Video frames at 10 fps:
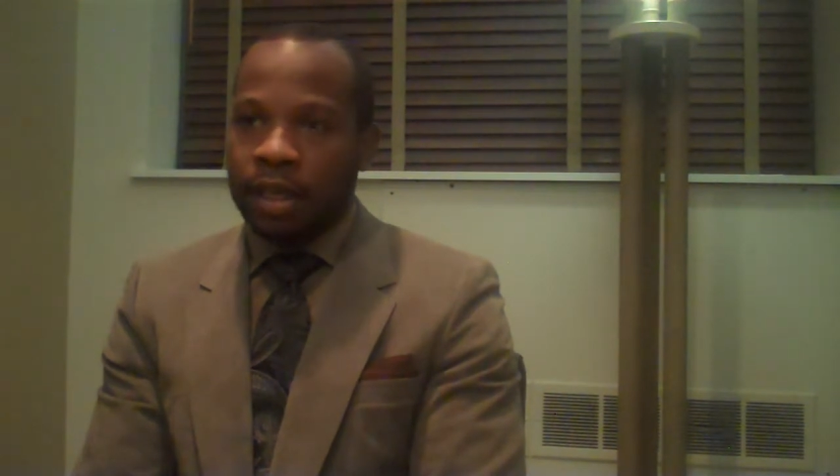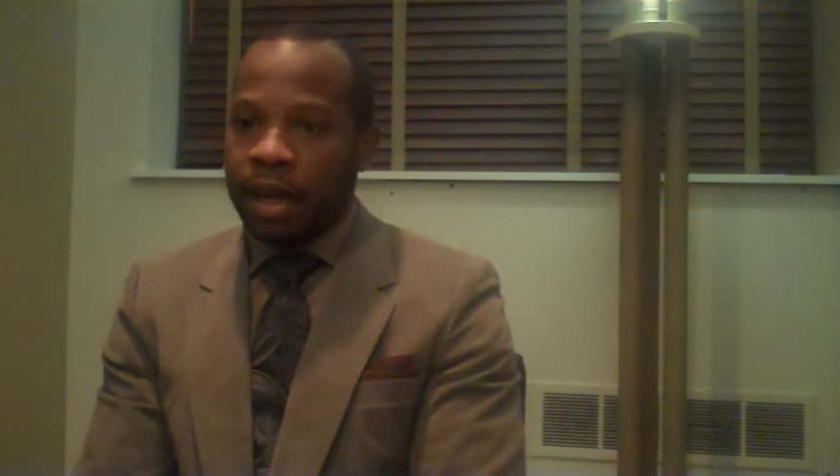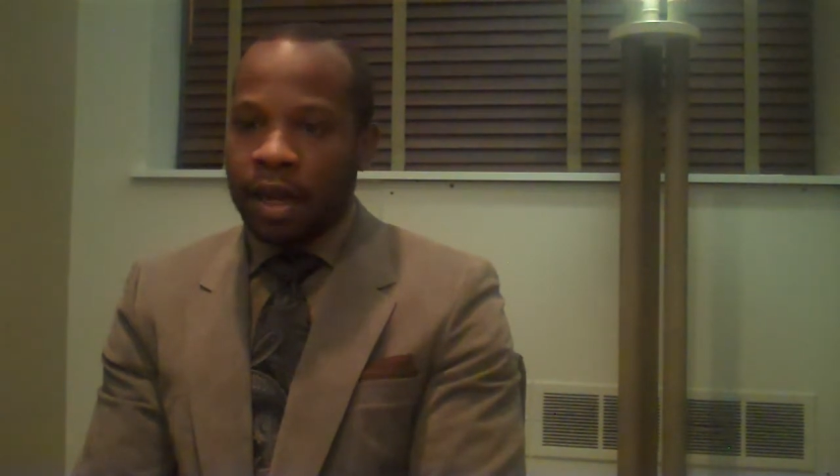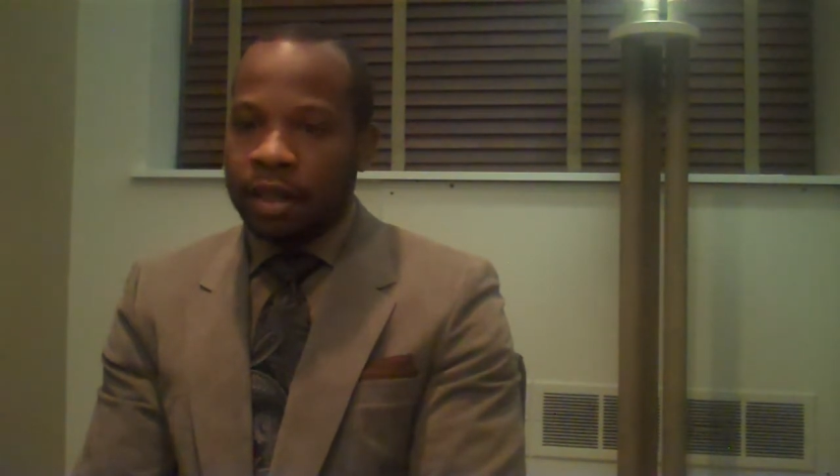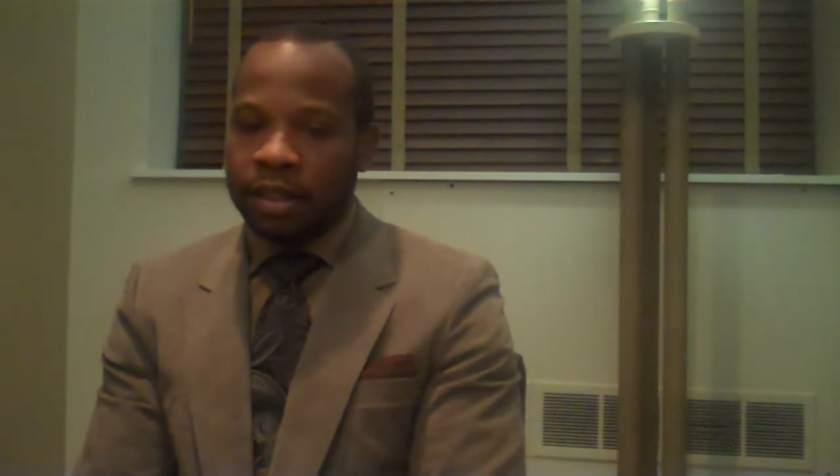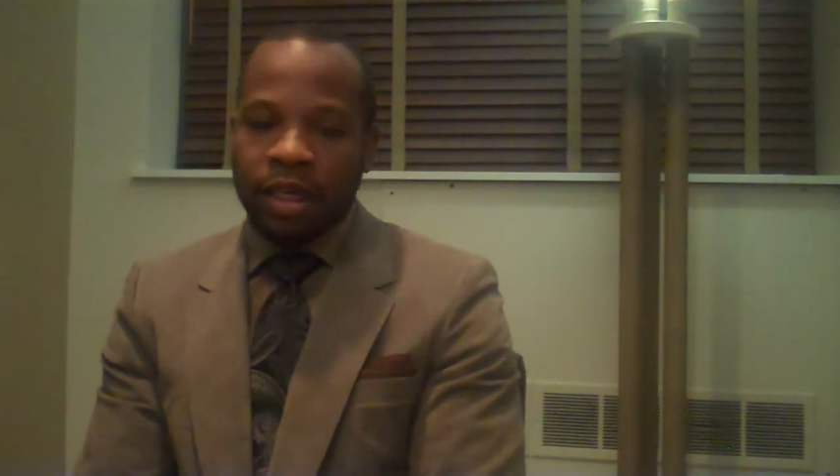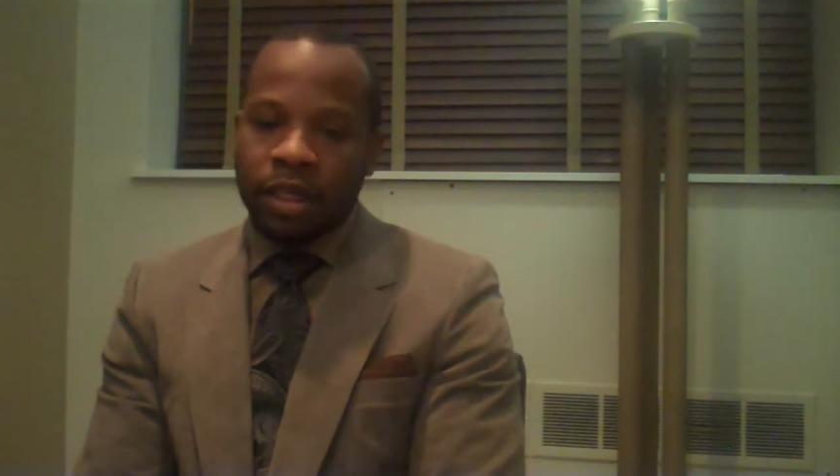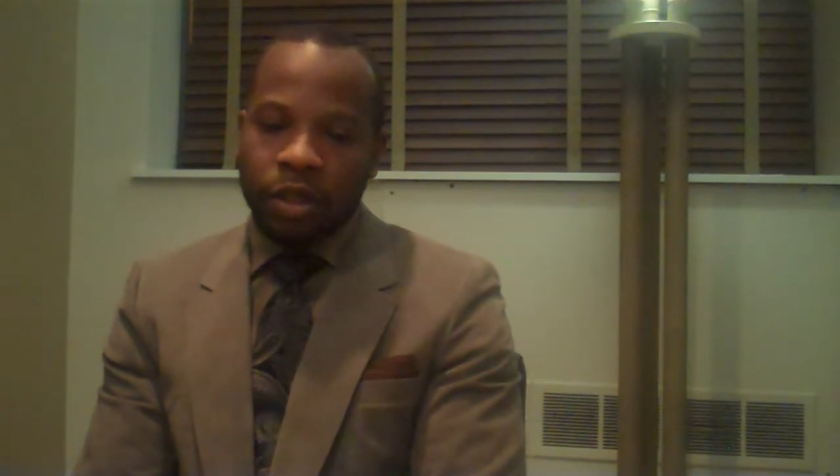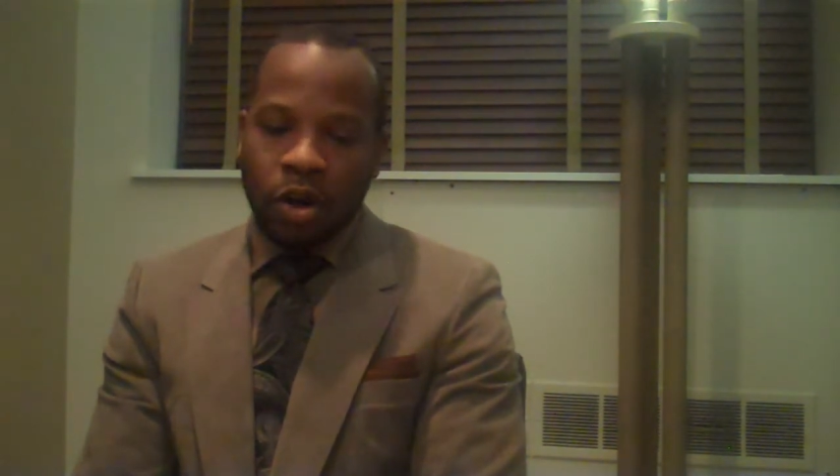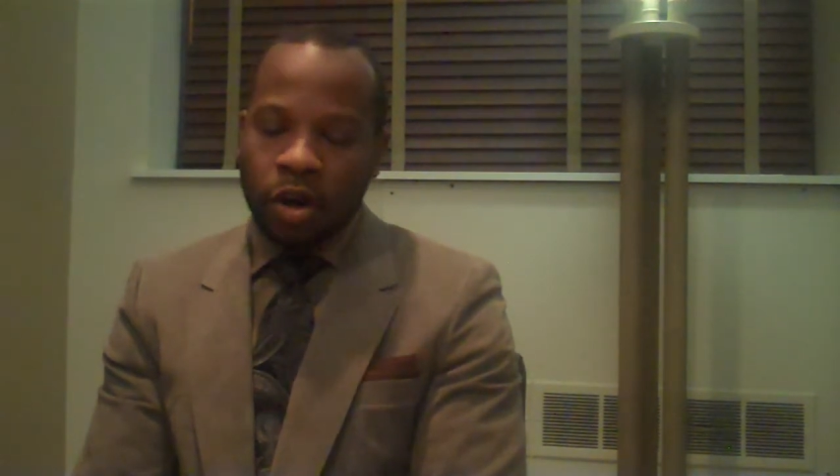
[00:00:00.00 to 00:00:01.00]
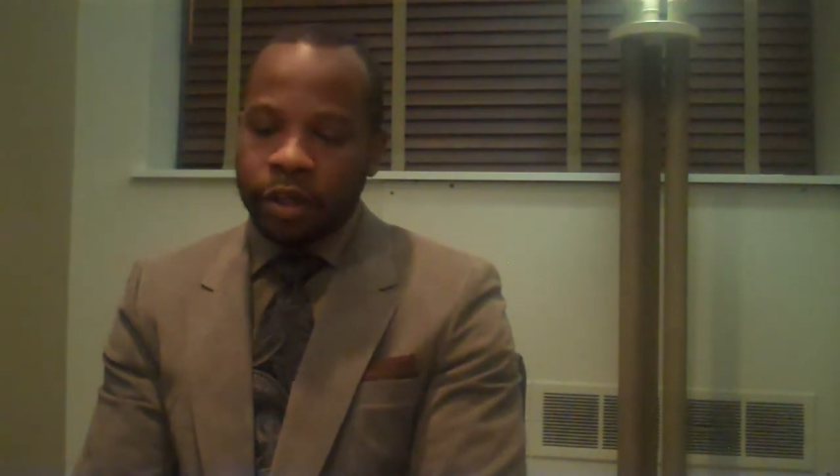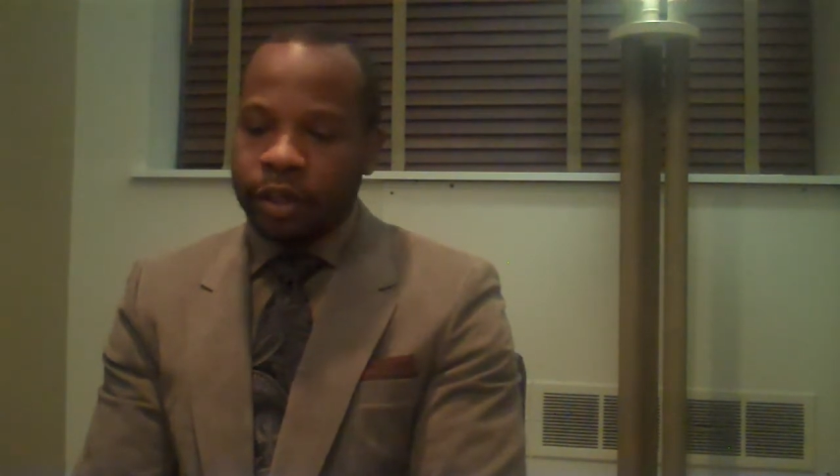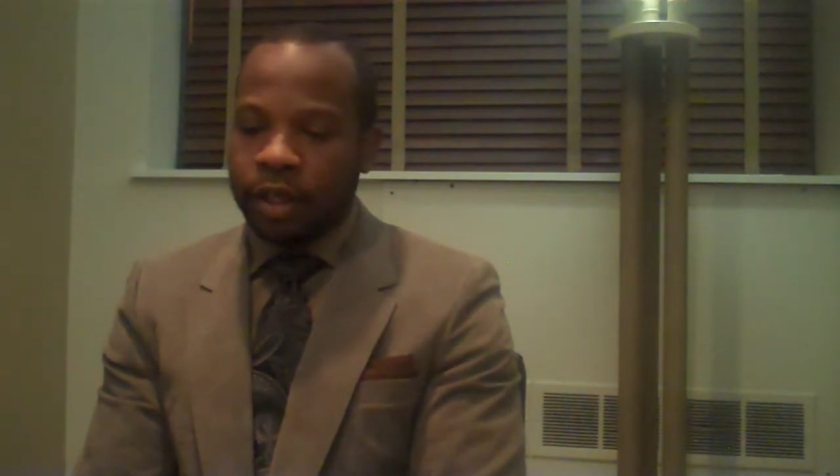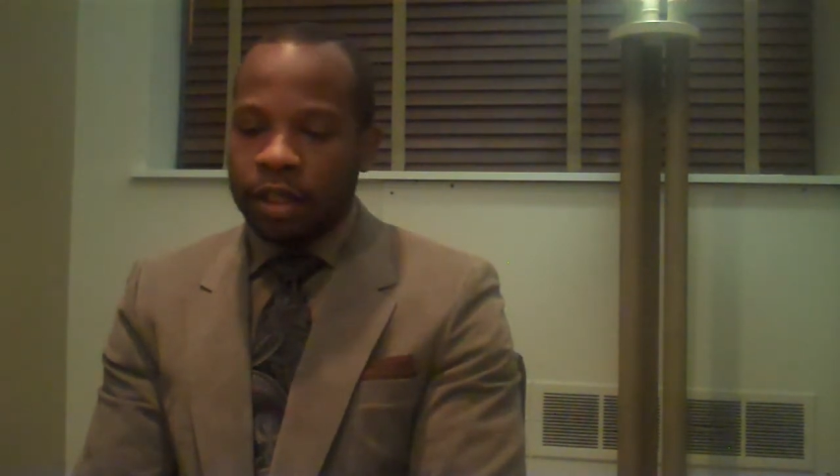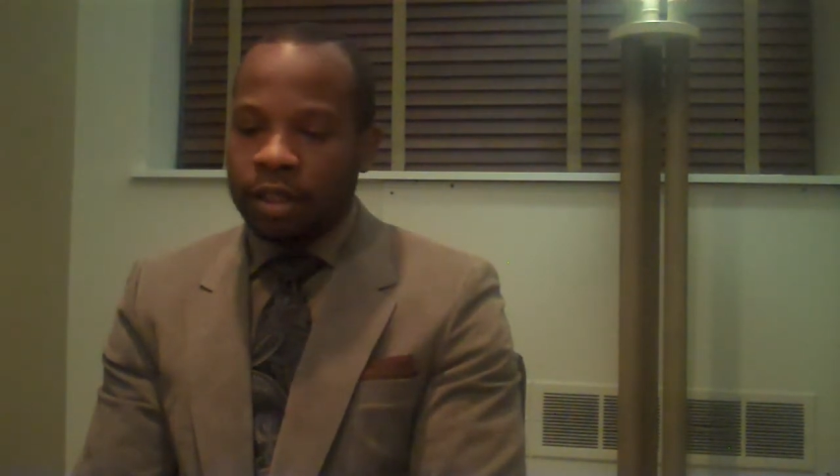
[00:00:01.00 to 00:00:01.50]
I studied
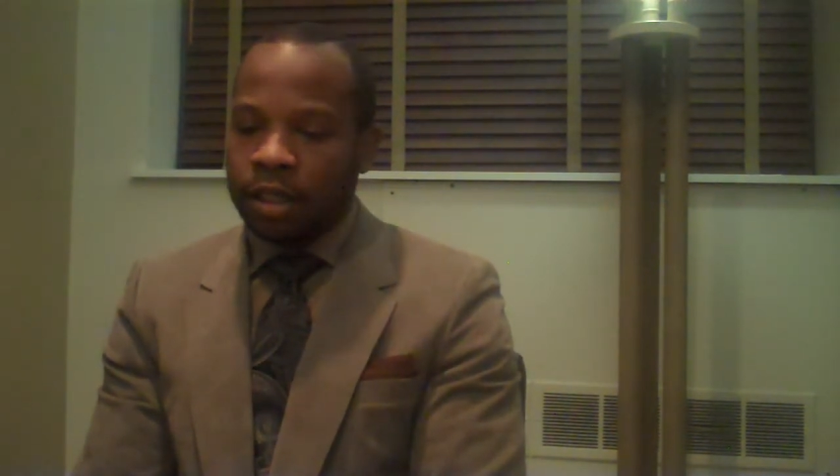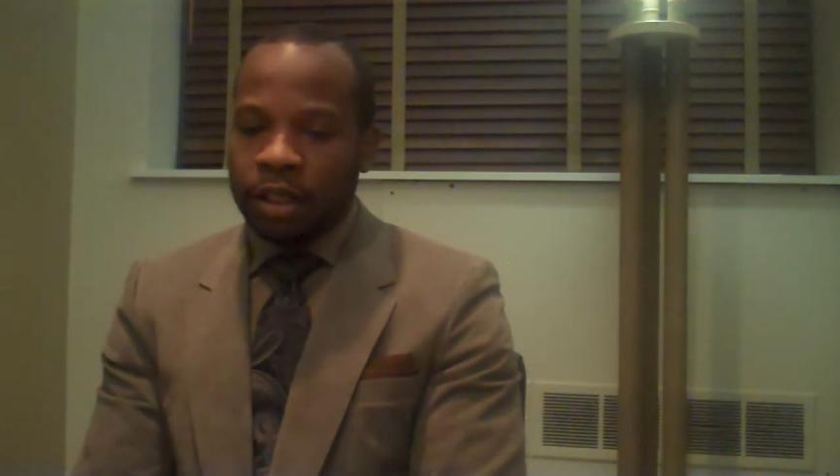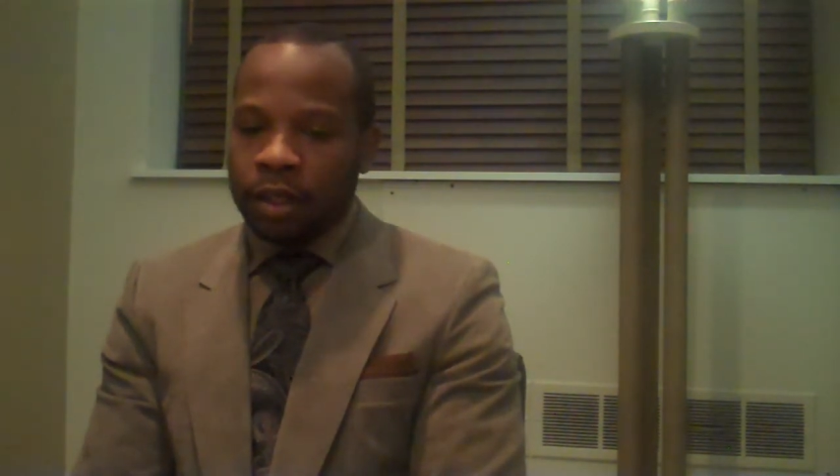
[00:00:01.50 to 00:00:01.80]
harder, and